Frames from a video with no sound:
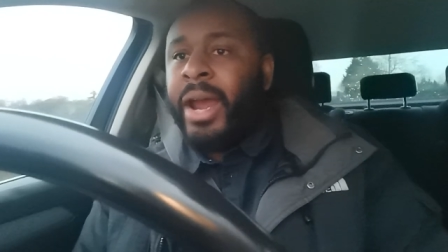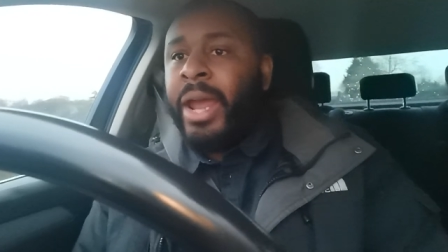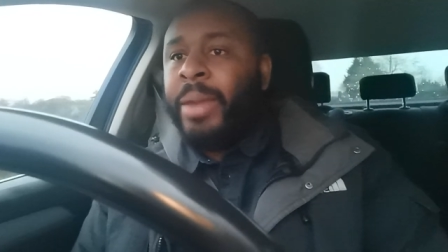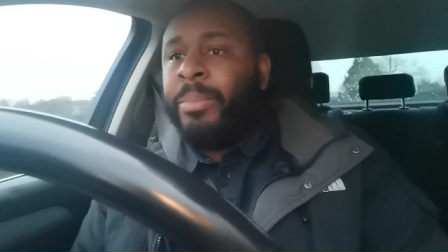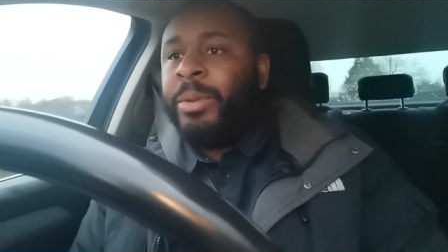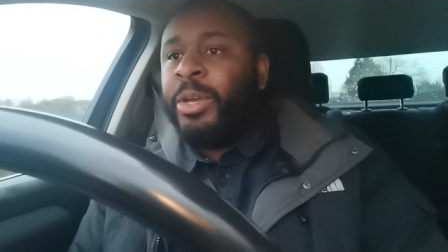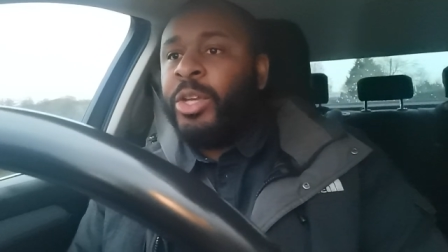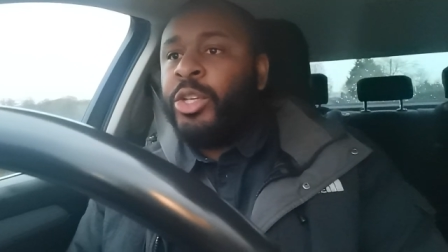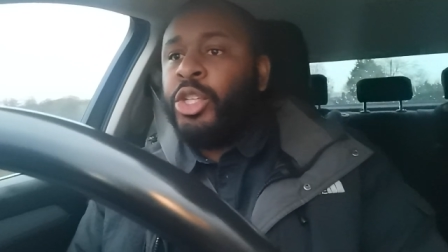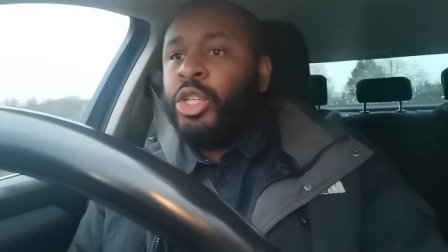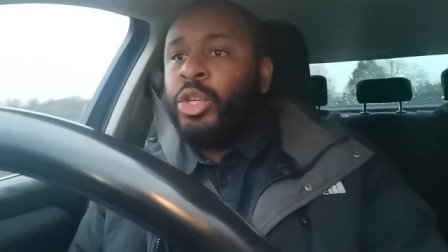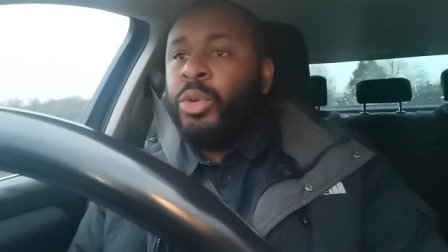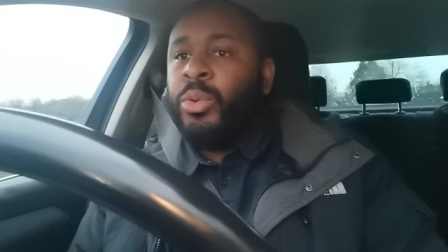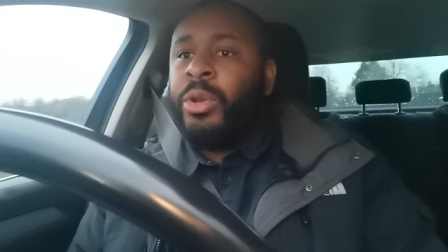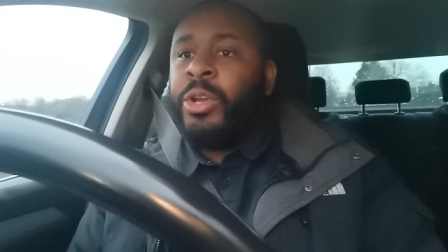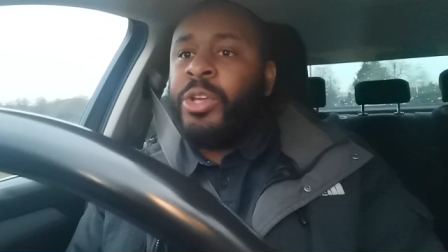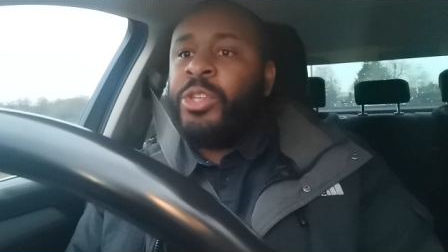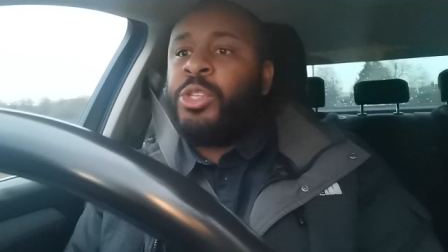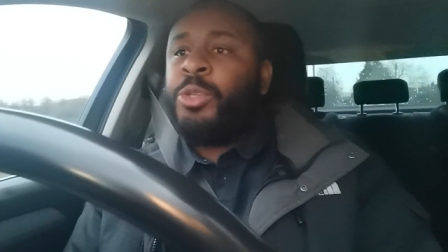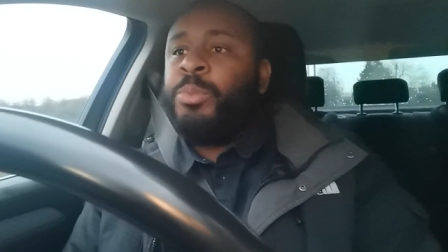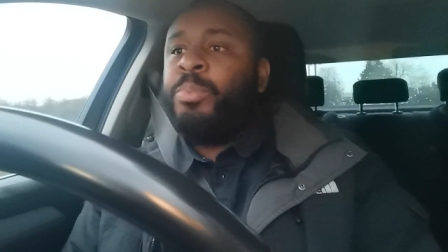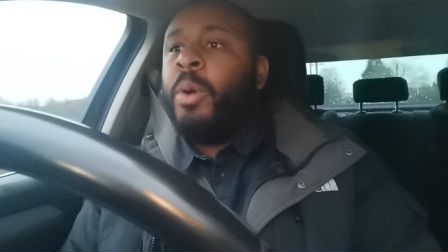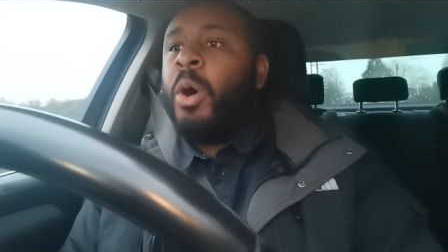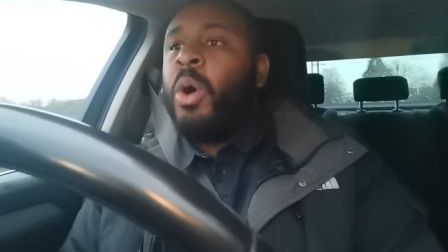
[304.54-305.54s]
All right, because you were
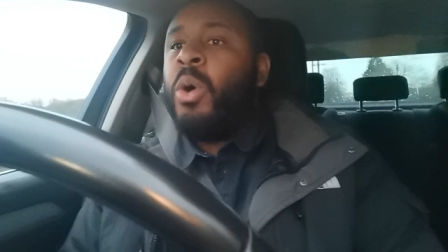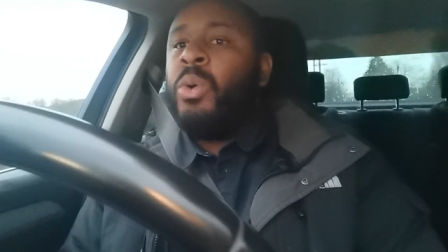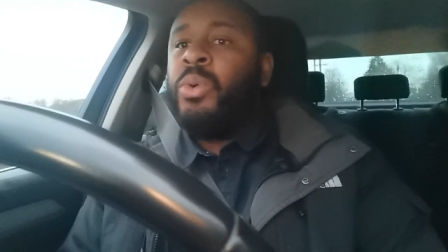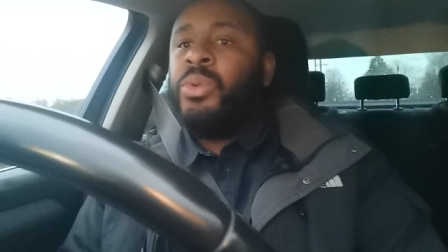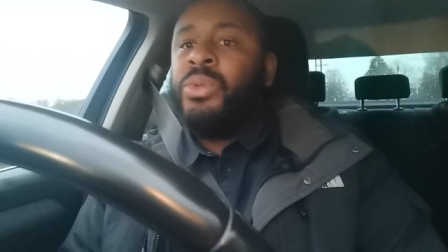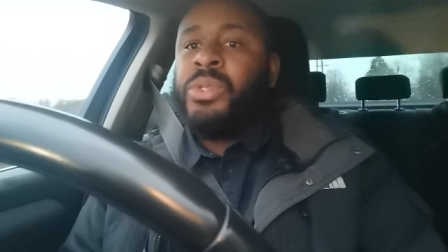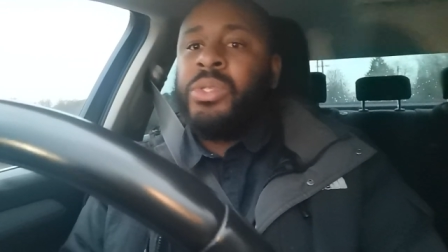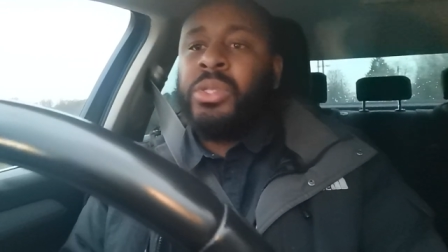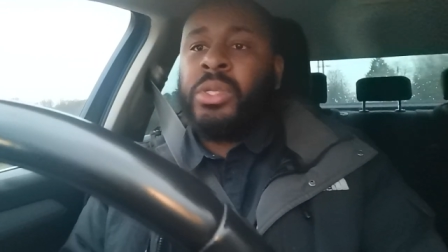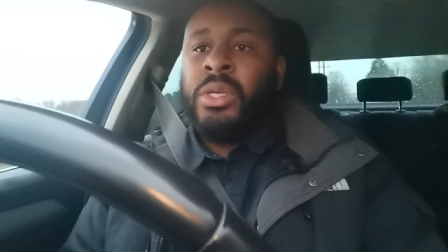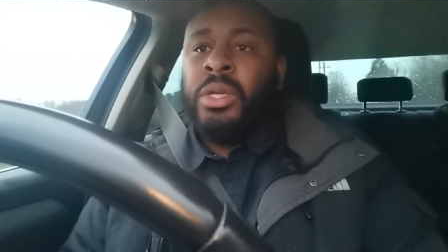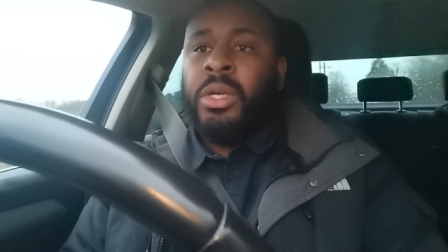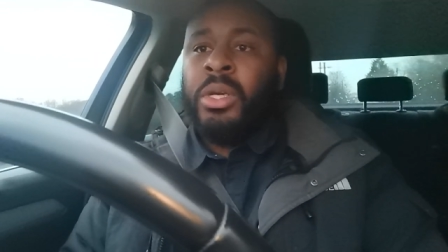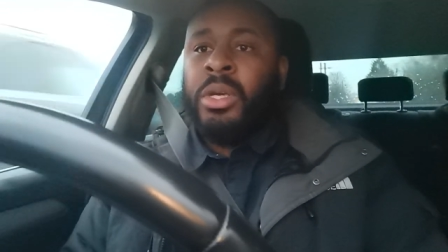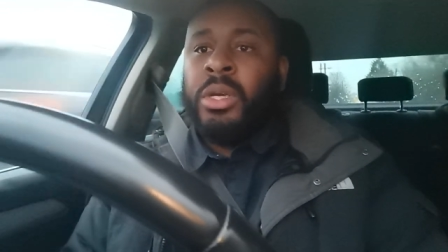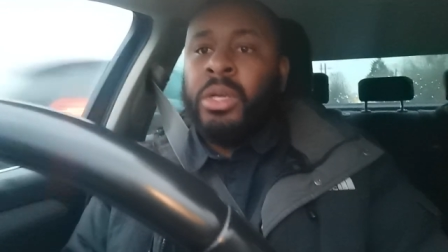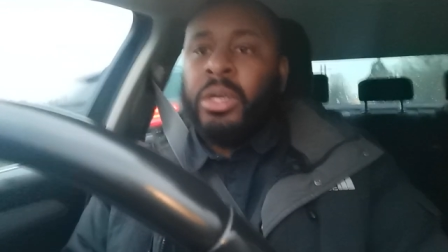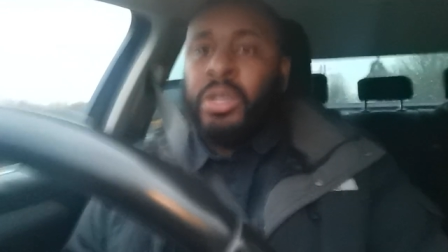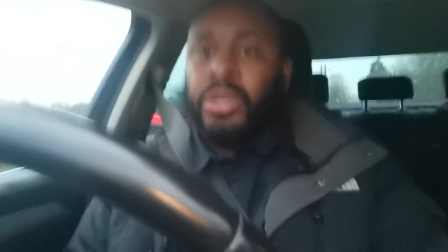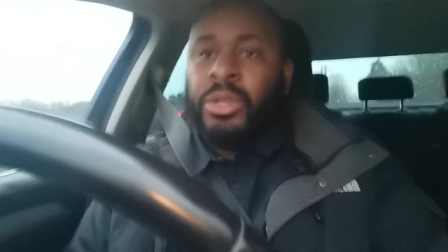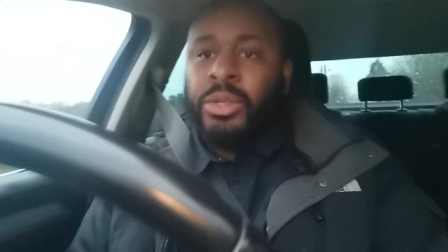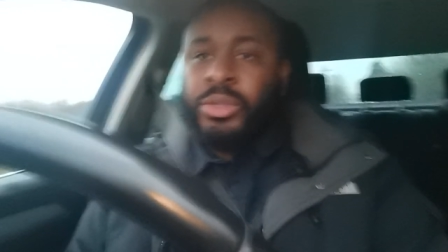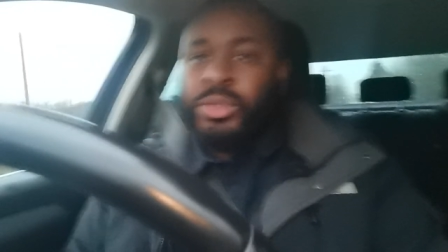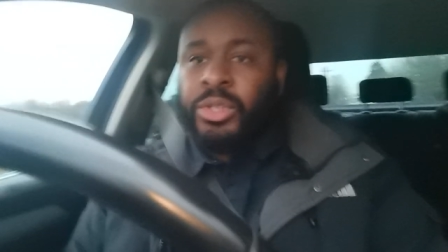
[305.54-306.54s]
exposed
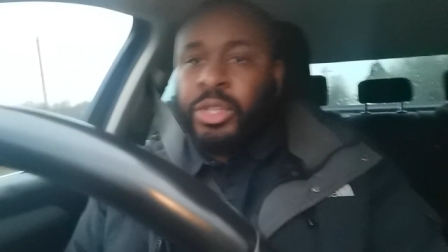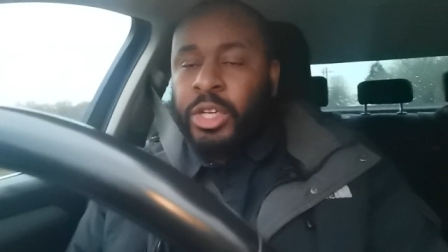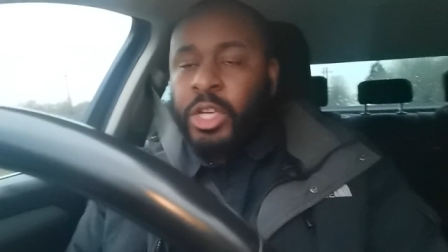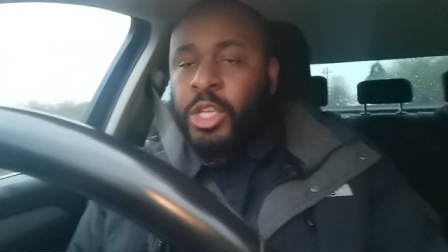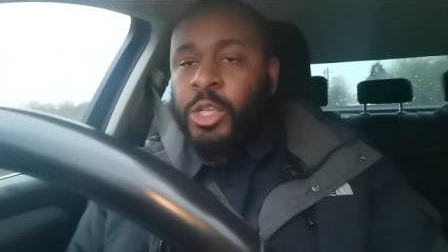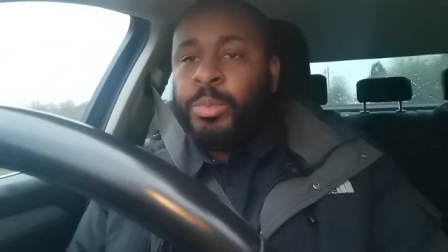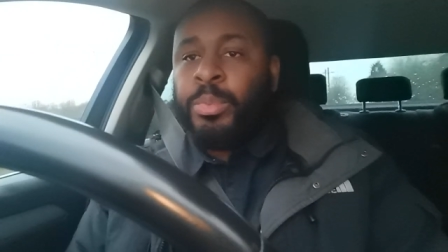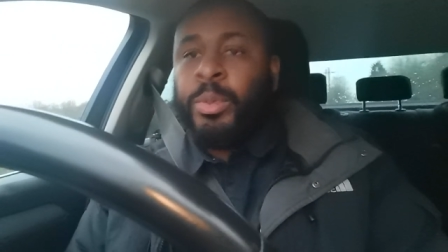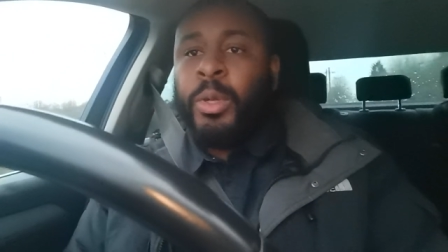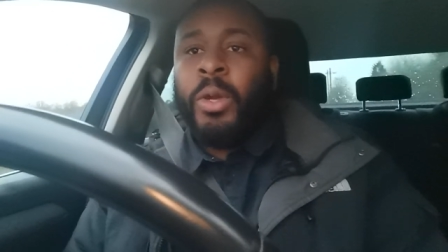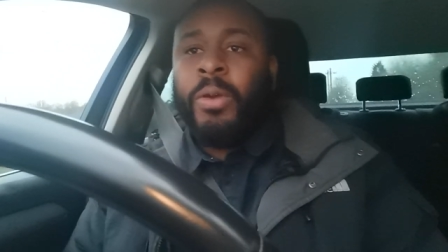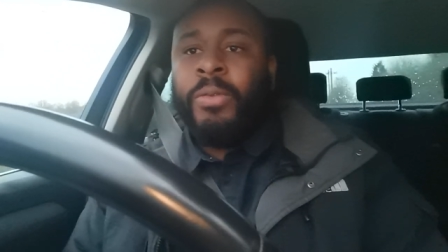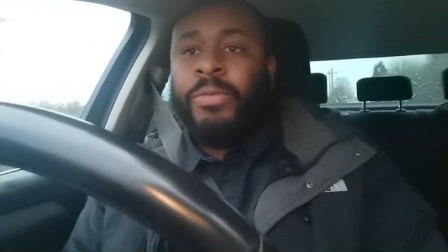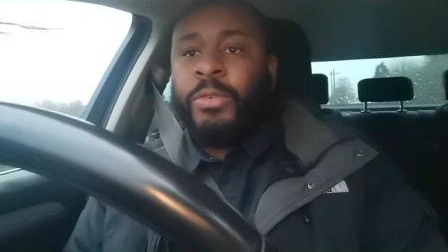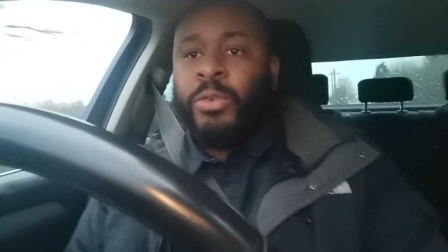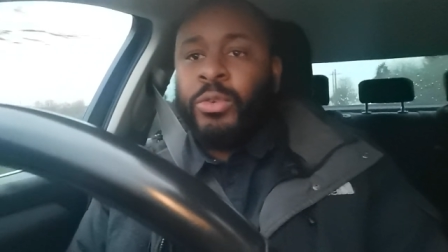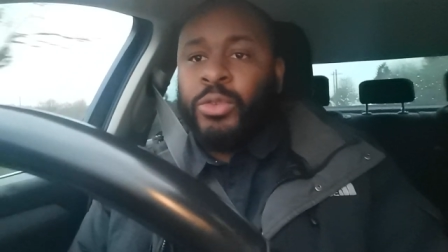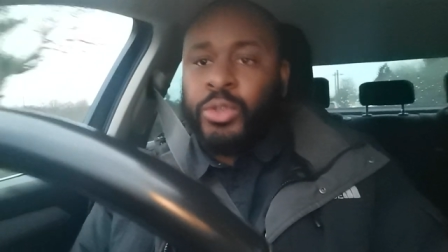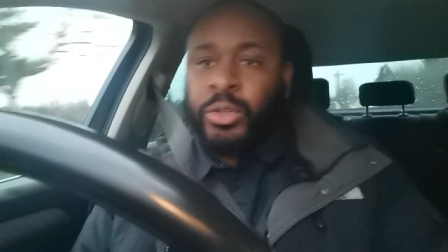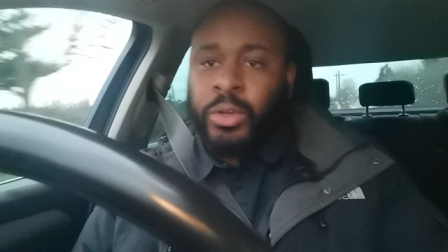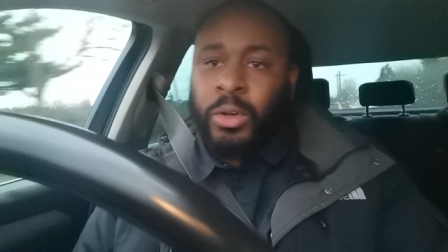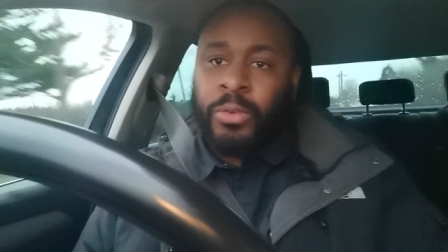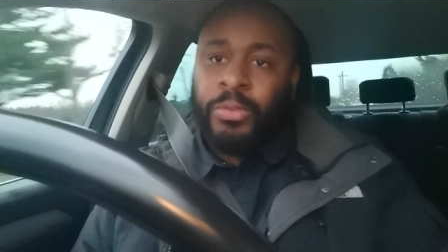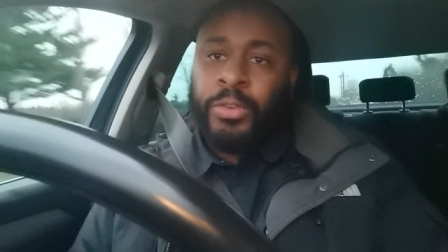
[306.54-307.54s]
to this
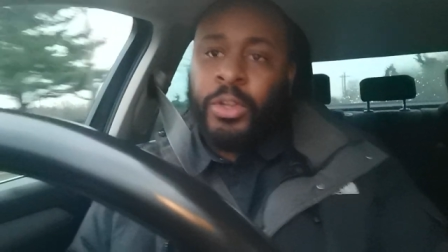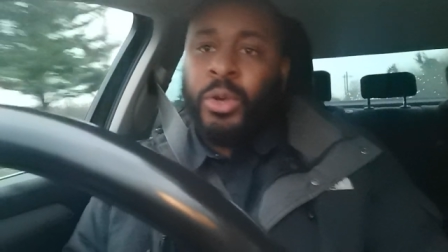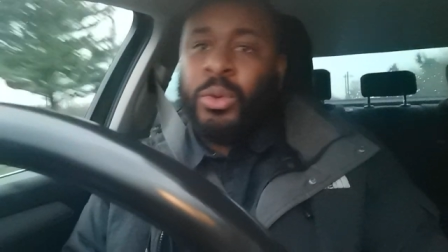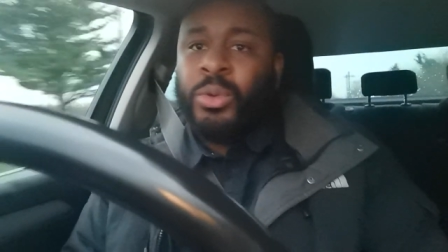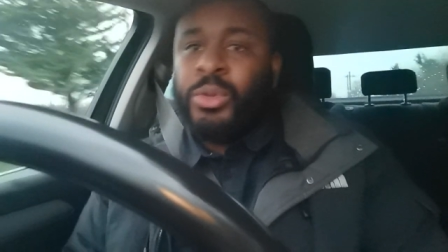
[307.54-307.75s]
beautiful truth.